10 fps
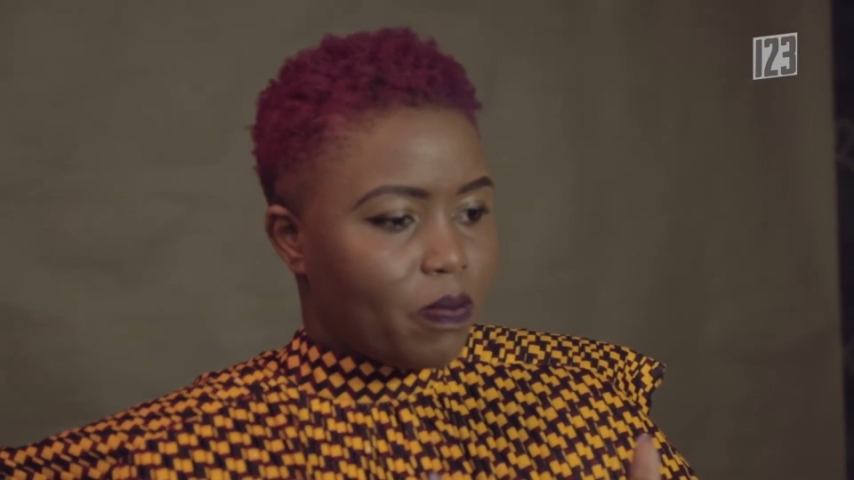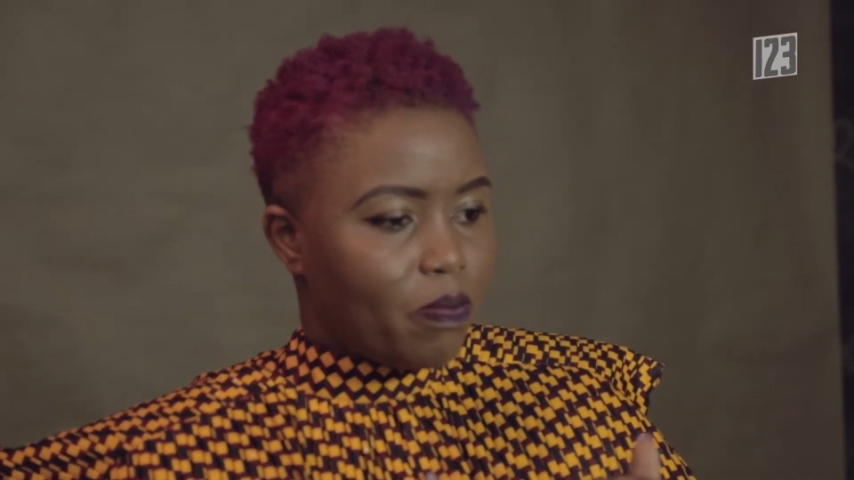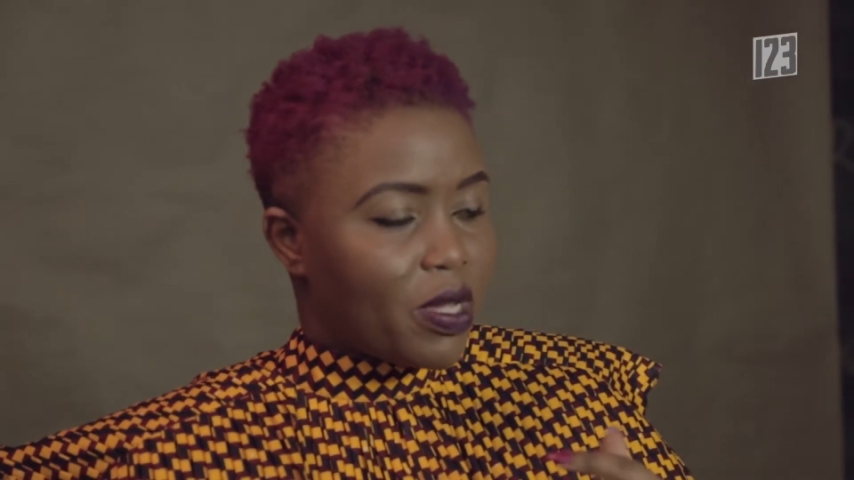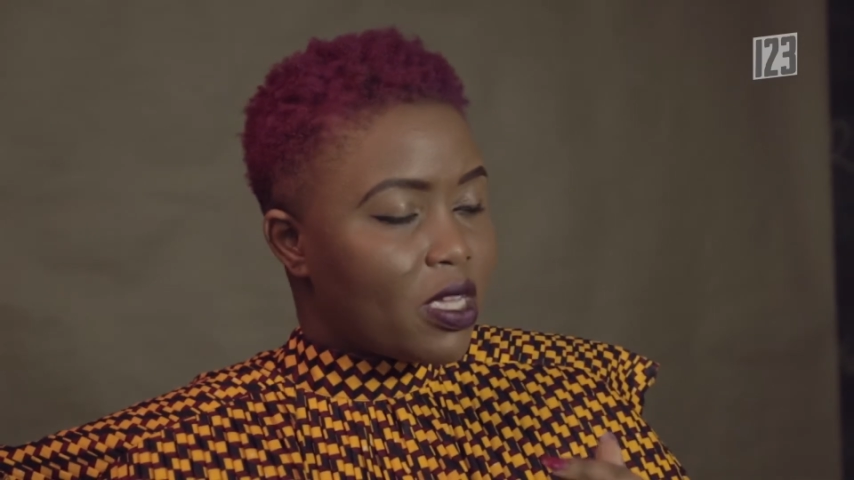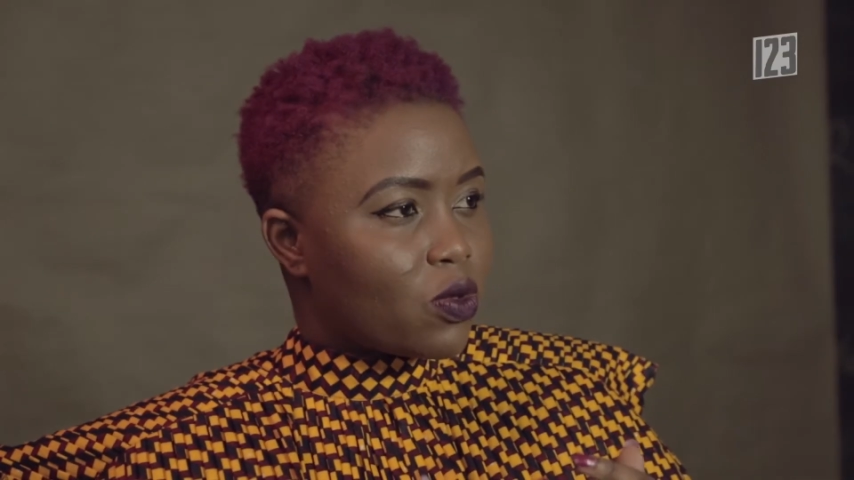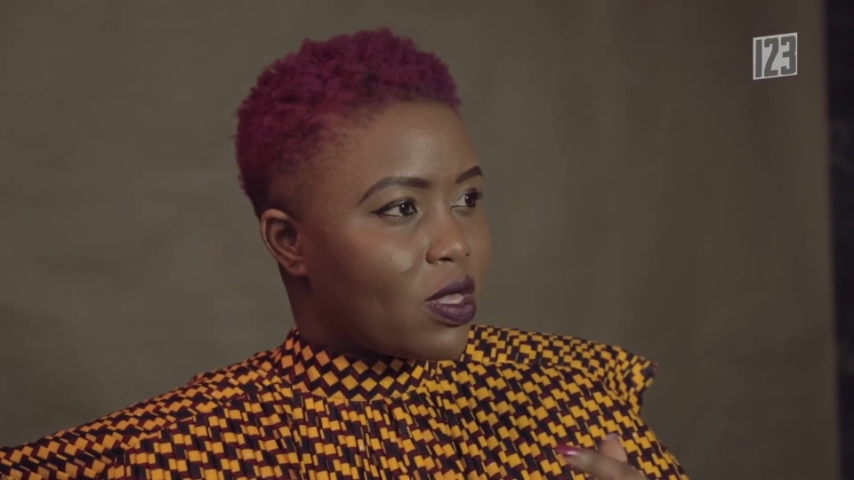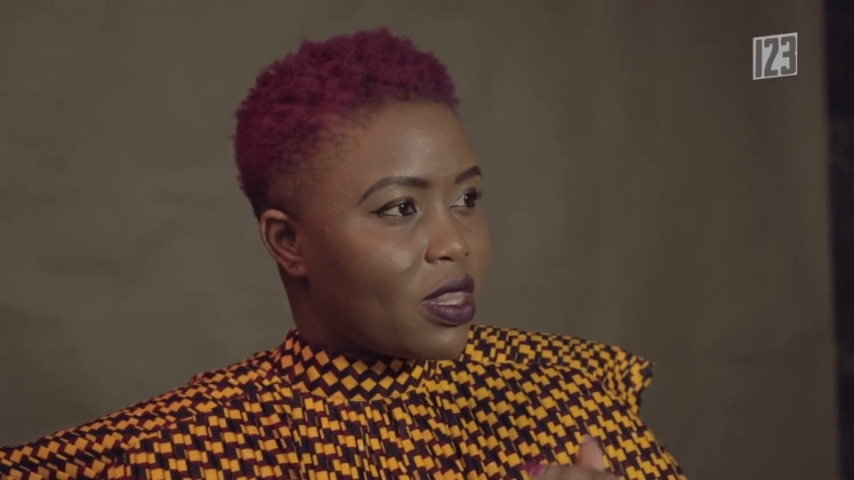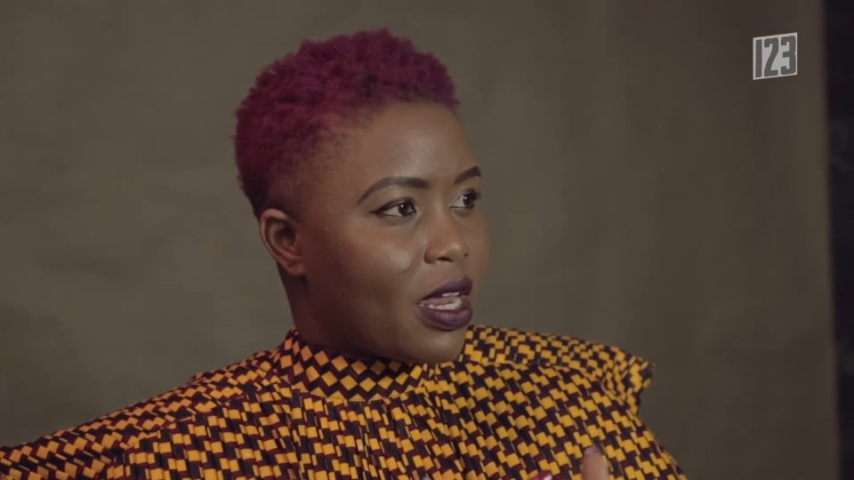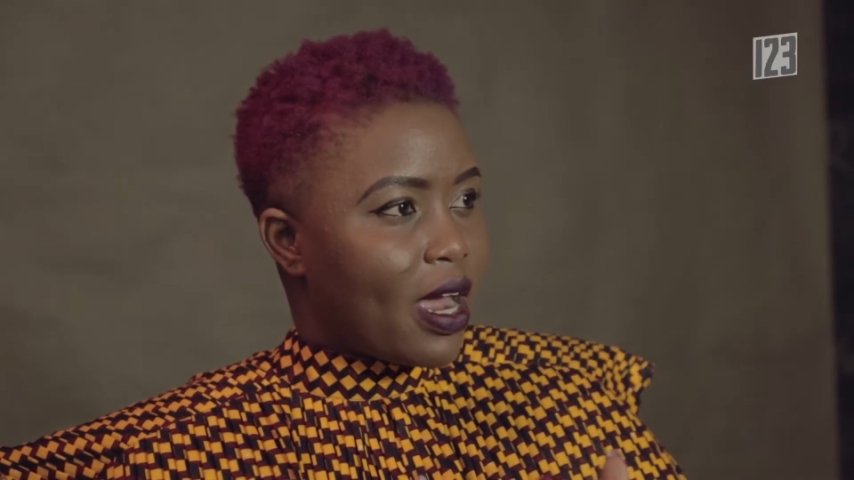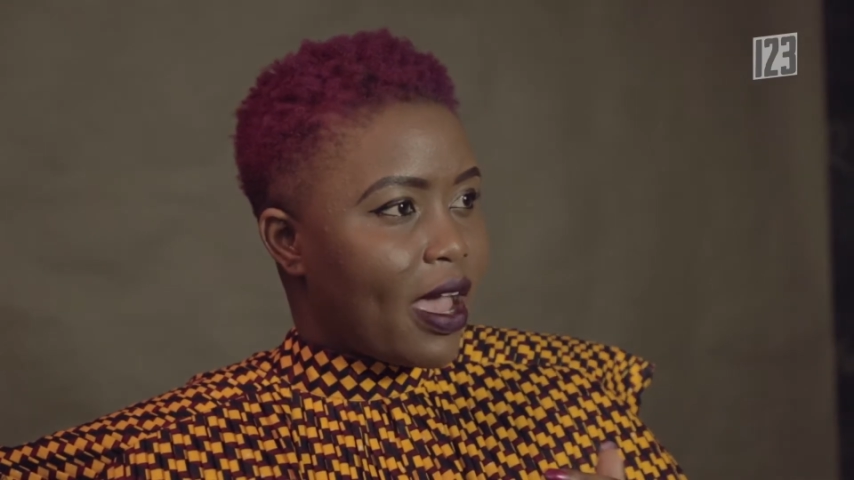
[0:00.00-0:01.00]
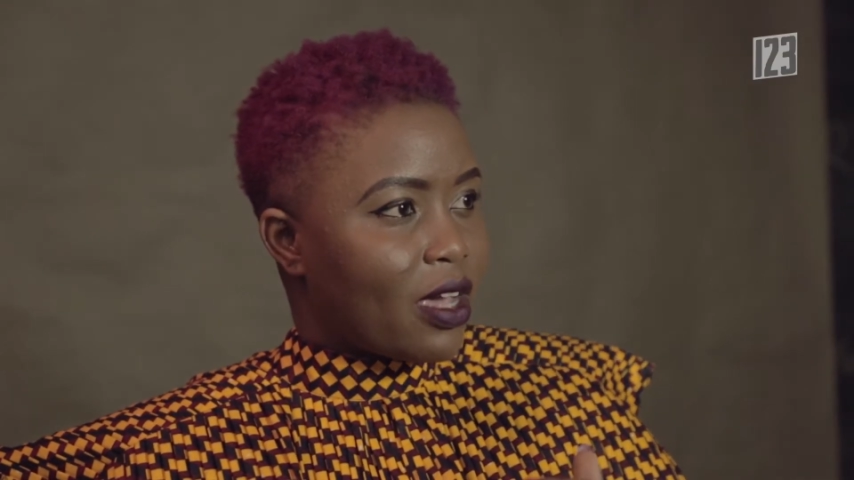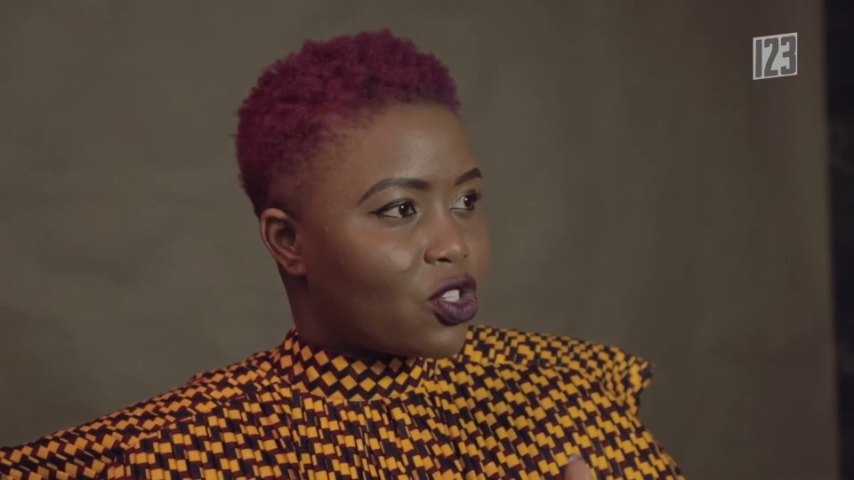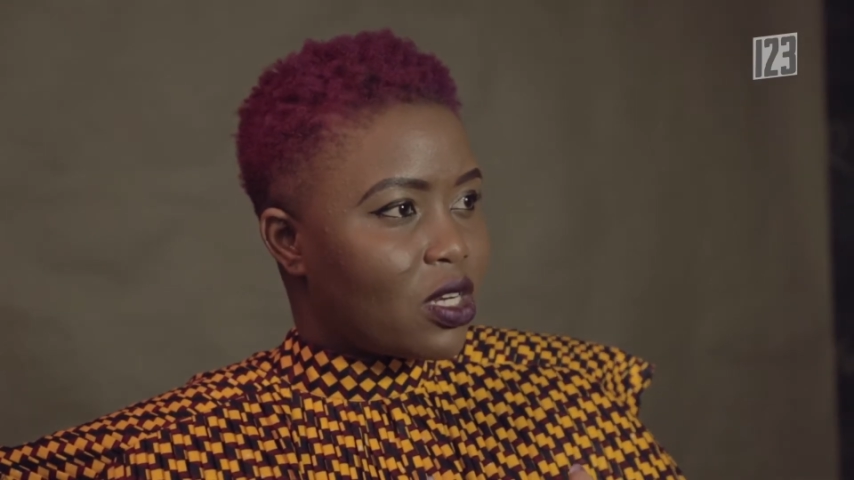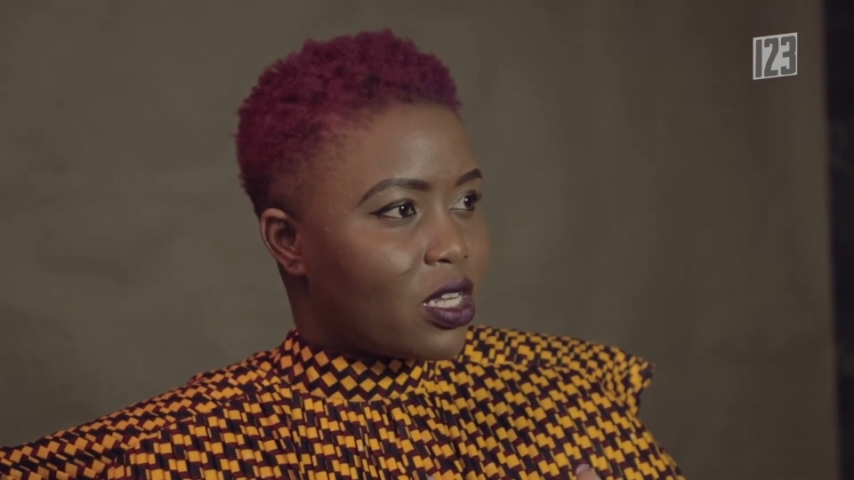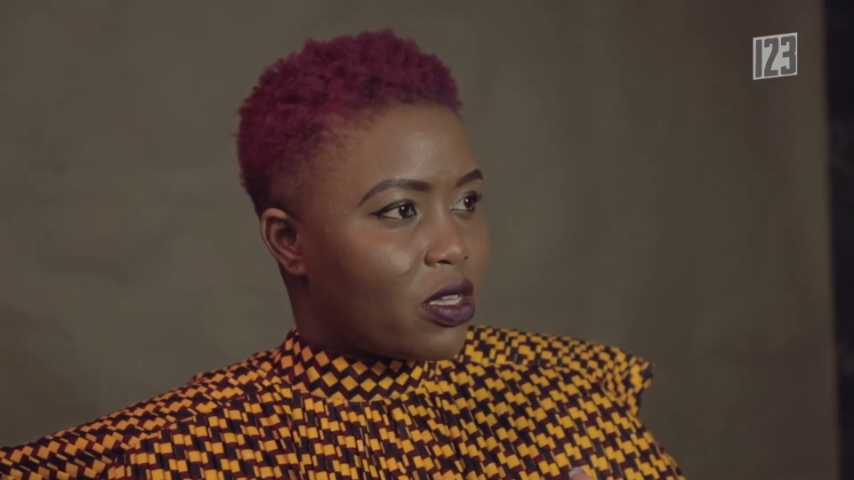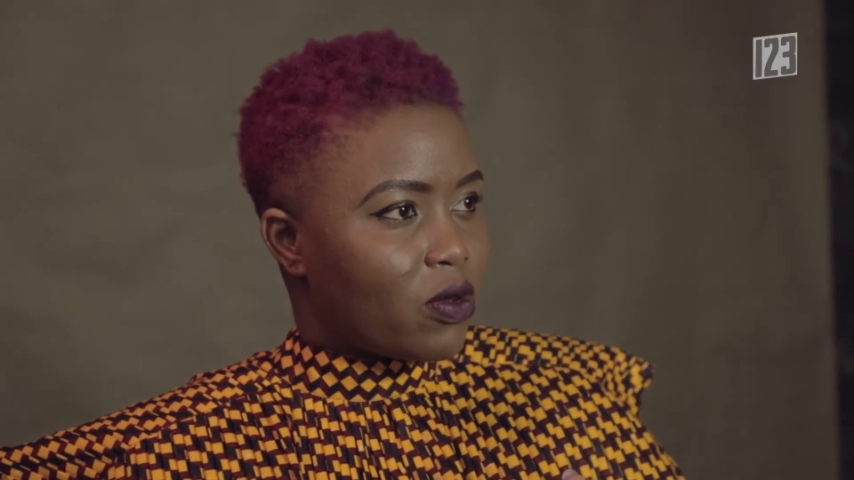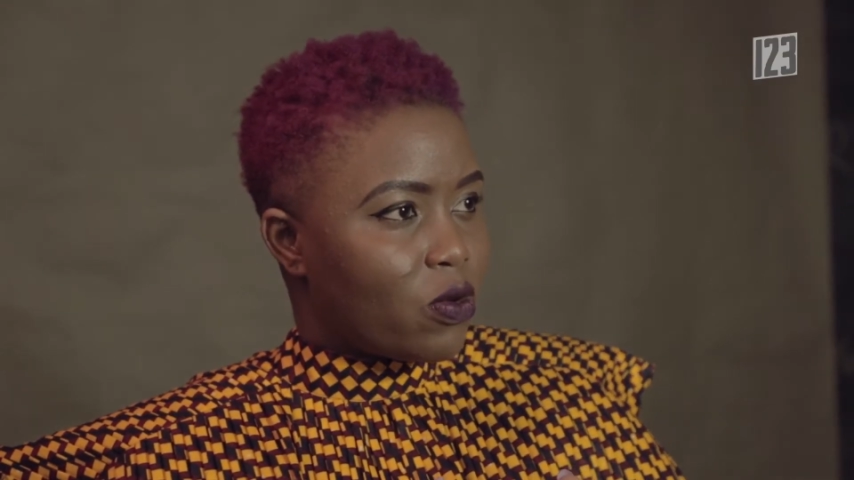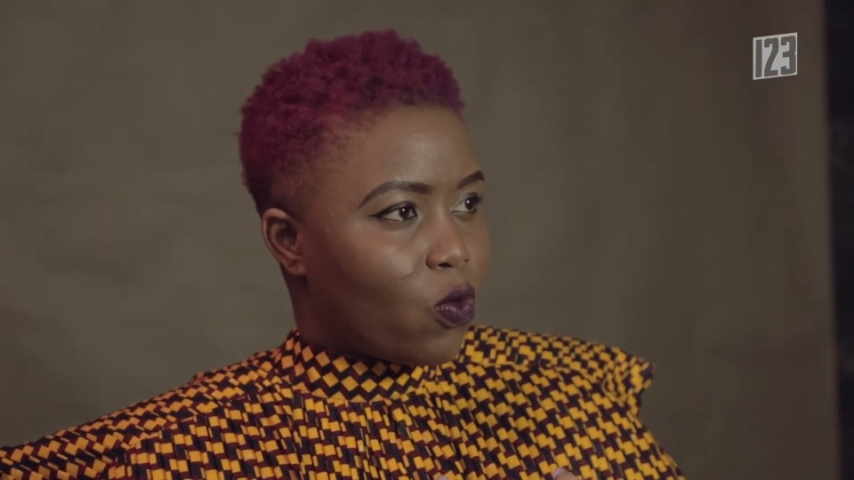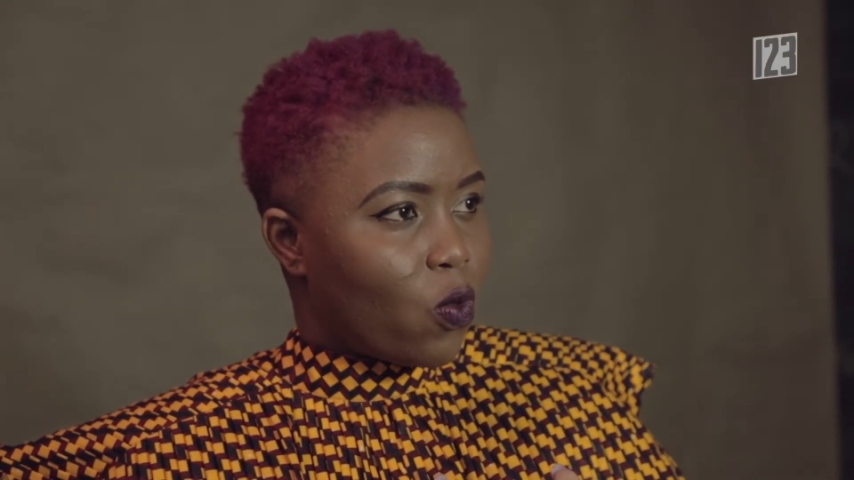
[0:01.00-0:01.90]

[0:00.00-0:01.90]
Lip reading: biggest one that I actually